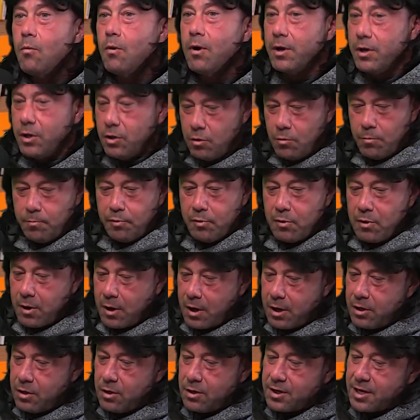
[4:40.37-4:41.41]

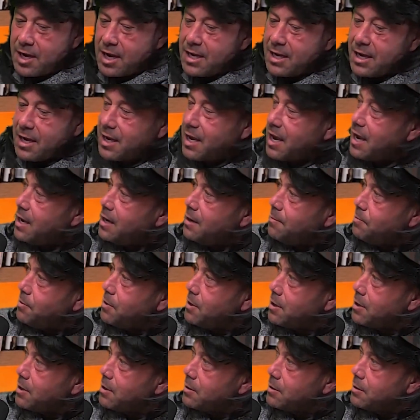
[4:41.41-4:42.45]
you take a can of
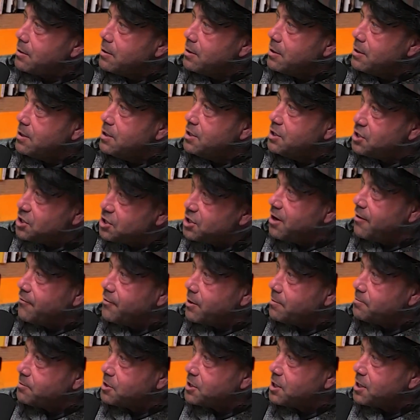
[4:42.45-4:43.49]
beer, you shove it
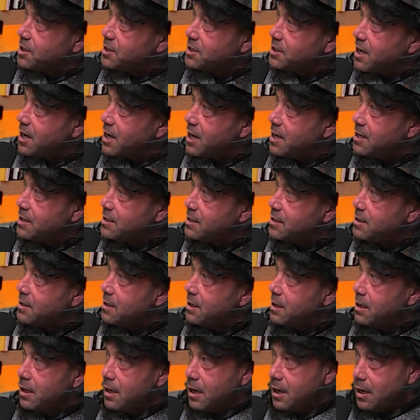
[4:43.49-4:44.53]
up the chicken's ass, and